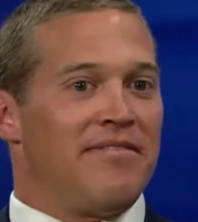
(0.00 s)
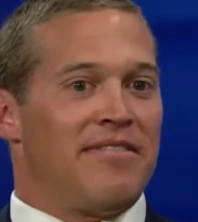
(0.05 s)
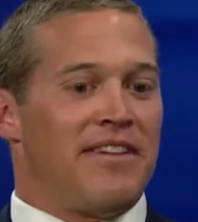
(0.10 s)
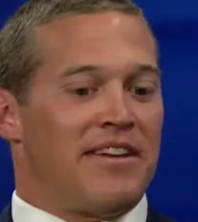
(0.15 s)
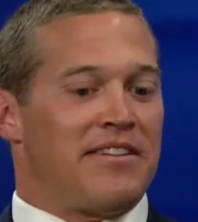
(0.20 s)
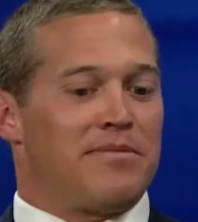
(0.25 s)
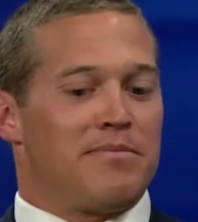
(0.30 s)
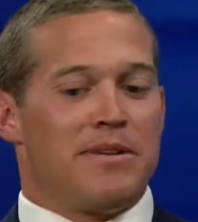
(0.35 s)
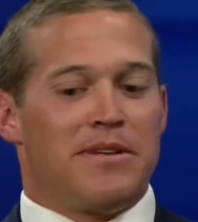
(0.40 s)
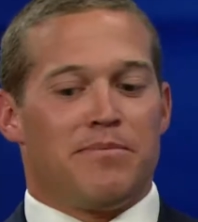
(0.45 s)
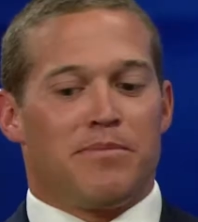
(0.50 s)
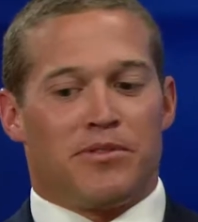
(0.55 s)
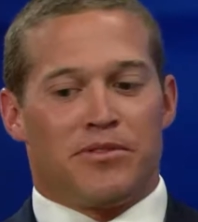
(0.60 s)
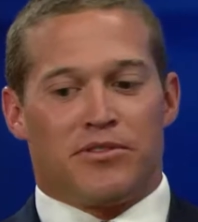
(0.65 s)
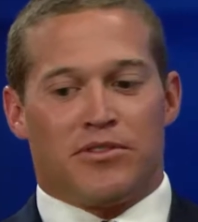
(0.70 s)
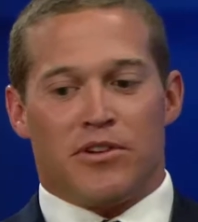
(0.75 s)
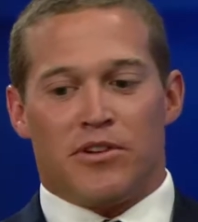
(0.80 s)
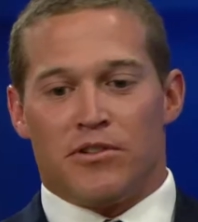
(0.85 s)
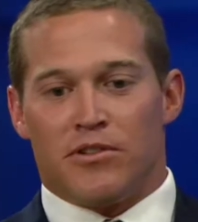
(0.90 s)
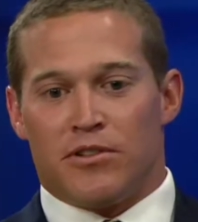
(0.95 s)
It affects people
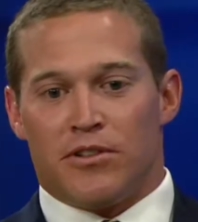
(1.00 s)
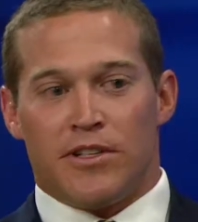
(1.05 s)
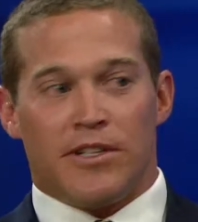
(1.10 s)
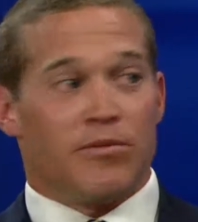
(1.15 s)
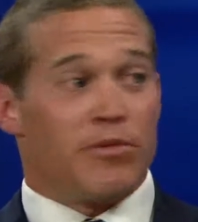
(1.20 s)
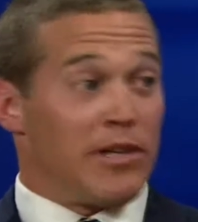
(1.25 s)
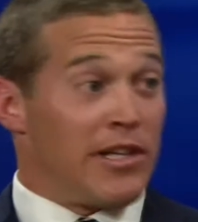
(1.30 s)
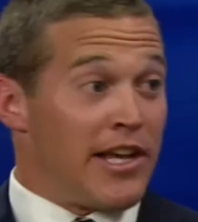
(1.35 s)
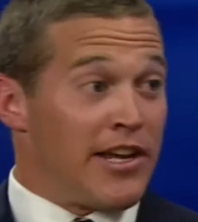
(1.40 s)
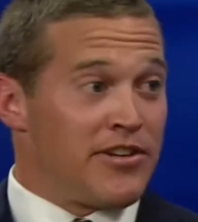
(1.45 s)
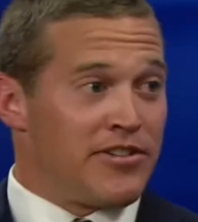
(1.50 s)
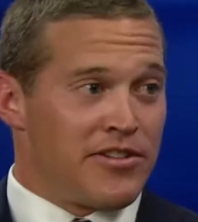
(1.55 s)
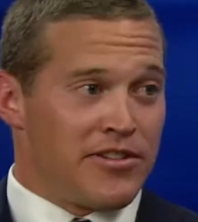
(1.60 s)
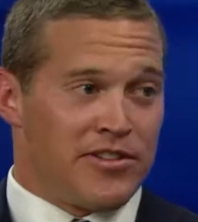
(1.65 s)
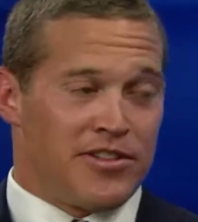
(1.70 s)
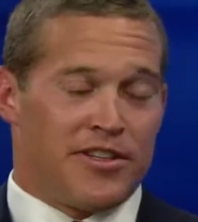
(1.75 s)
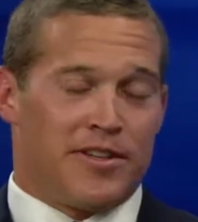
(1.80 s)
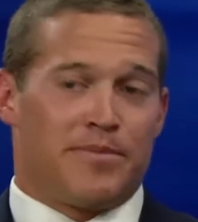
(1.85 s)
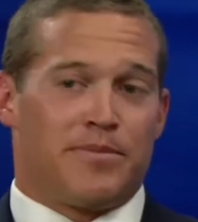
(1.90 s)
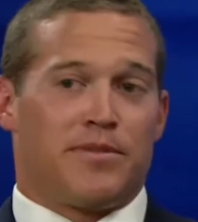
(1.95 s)
socially,
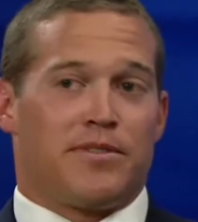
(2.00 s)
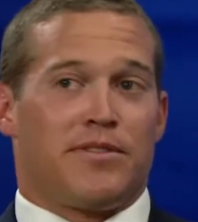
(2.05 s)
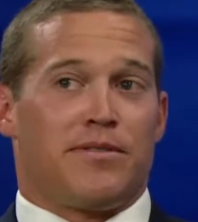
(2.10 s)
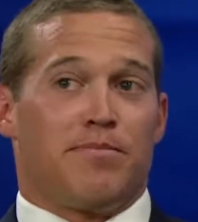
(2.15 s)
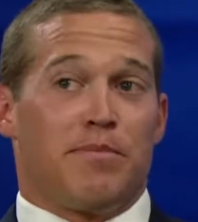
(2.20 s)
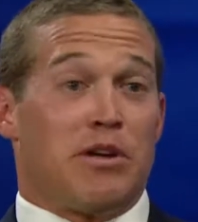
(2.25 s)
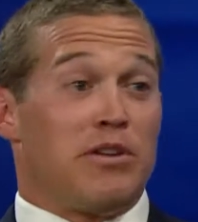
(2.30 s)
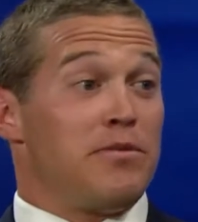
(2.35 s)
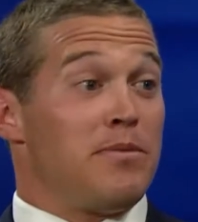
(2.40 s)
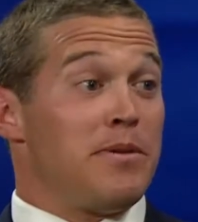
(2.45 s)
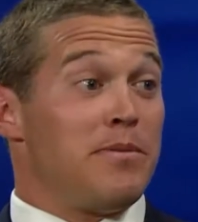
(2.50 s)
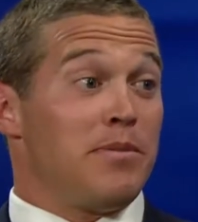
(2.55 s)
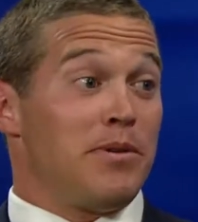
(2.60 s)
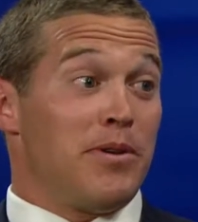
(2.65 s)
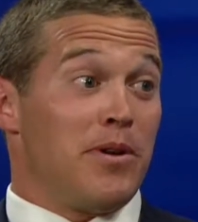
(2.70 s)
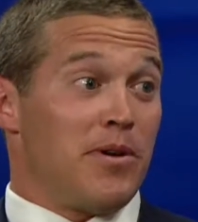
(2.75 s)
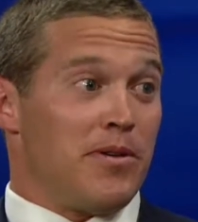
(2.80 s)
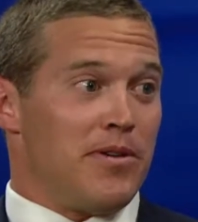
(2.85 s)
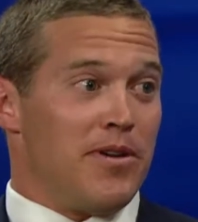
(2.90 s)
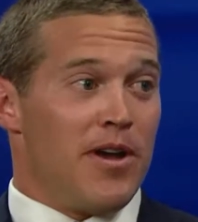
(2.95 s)
relationships. Most
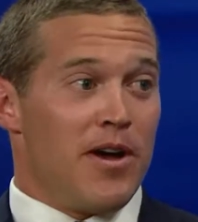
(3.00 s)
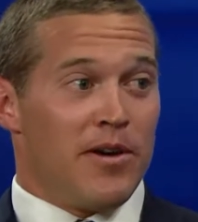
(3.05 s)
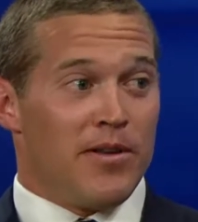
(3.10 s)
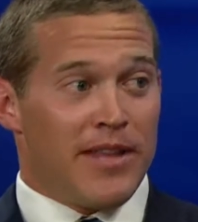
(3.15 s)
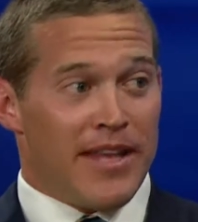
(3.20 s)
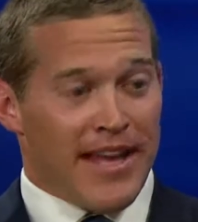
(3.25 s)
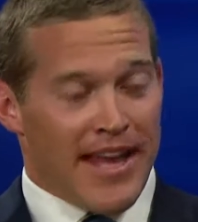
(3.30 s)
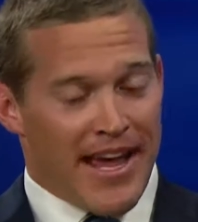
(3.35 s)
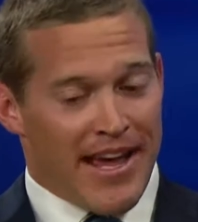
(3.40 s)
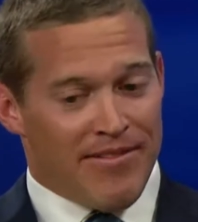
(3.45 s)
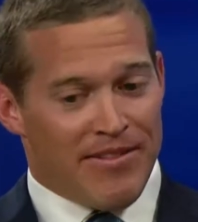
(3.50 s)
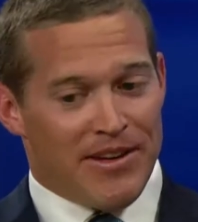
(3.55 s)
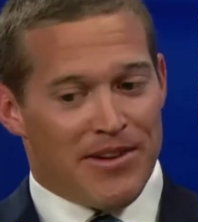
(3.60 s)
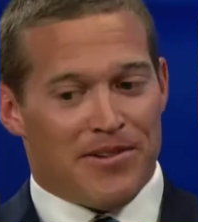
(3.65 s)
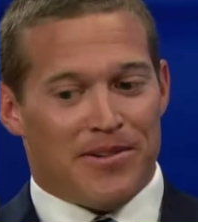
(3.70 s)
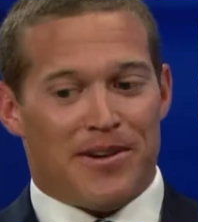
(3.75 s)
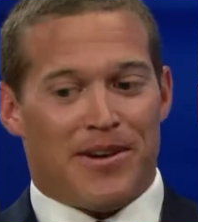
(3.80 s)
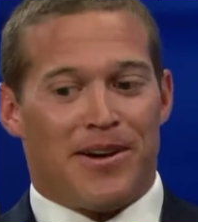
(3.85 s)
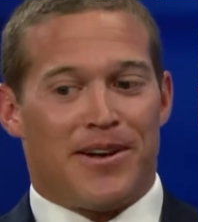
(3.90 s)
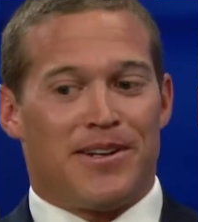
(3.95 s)
people don't know they have it
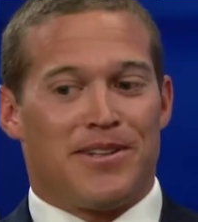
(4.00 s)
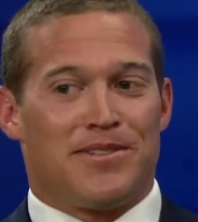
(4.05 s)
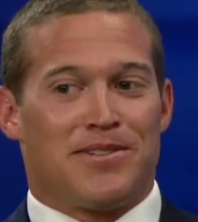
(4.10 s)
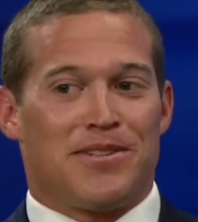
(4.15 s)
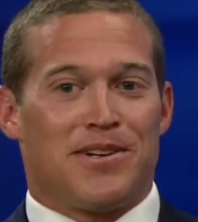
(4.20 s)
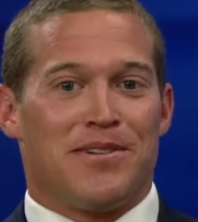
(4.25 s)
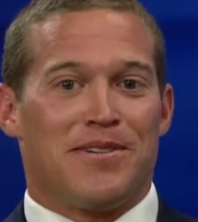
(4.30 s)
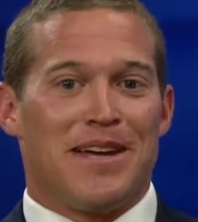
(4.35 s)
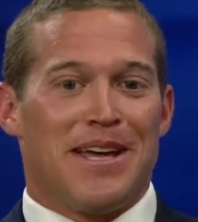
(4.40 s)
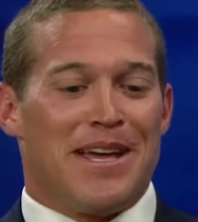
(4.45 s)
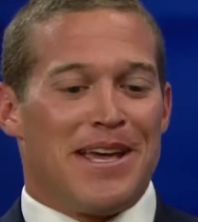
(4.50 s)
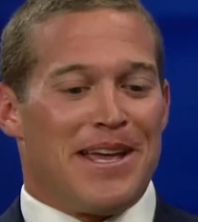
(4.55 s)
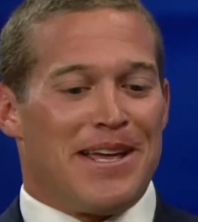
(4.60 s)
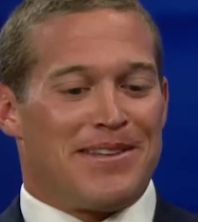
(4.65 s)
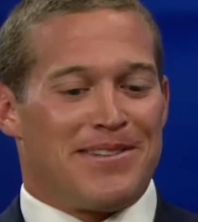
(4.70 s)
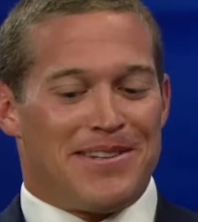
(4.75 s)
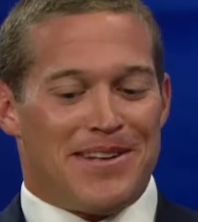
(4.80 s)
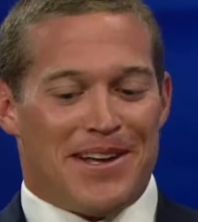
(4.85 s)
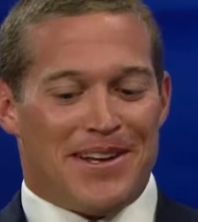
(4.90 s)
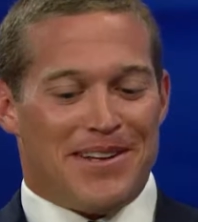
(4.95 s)
going on, and so
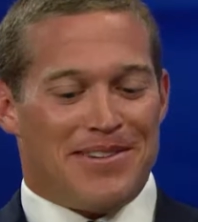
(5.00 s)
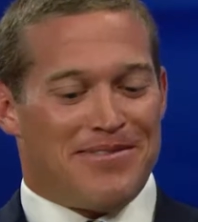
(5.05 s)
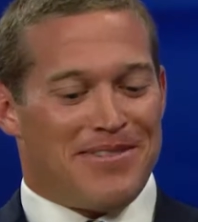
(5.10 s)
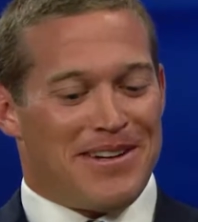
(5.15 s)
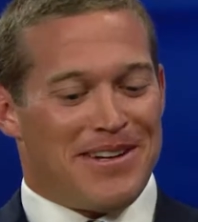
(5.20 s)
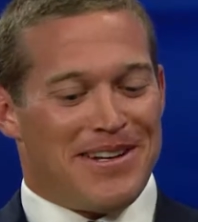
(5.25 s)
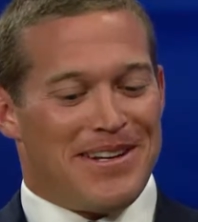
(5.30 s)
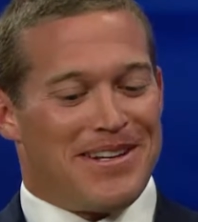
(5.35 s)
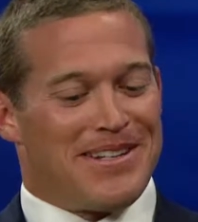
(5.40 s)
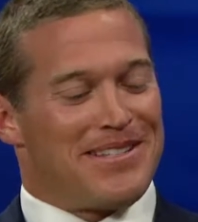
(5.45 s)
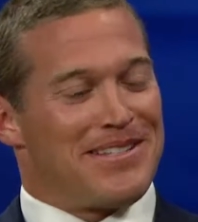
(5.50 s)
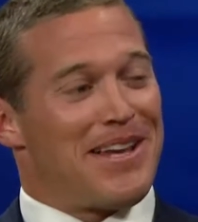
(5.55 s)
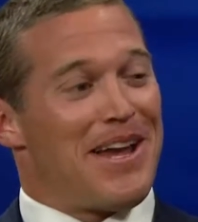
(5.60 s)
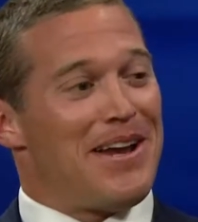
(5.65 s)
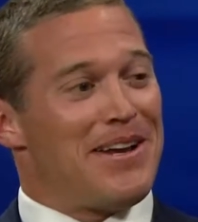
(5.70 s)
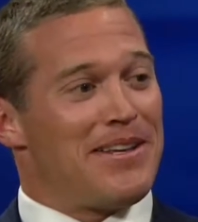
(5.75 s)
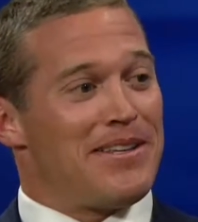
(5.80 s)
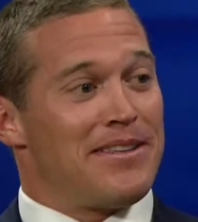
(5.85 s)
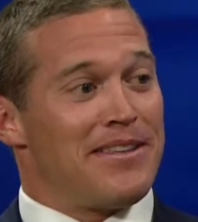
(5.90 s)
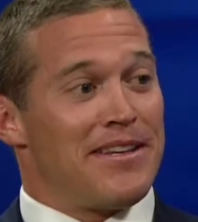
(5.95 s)
it's not a fun and
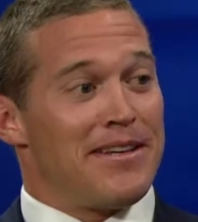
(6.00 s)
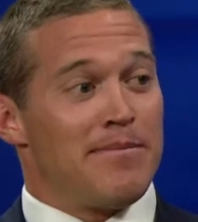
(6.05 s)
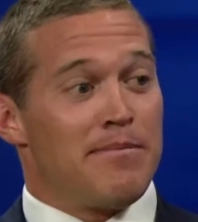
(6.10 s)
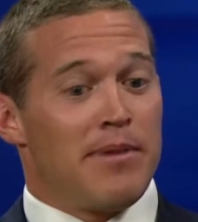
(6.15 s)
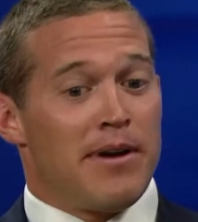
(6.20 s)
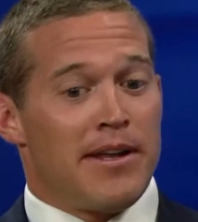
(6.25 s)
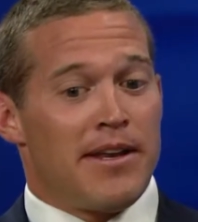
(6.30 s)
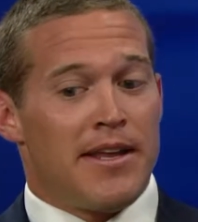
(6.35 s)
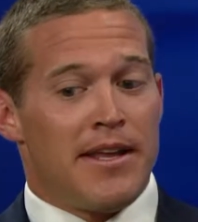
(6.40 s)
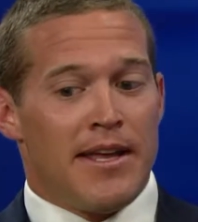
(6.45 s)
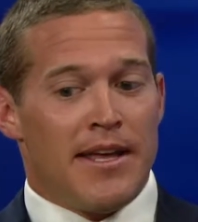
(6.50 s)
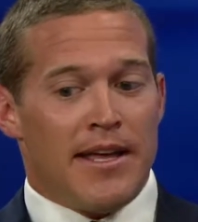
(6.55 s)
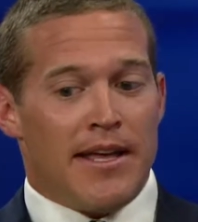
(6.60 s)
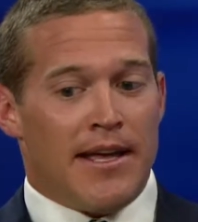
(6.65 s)
exciting thing. But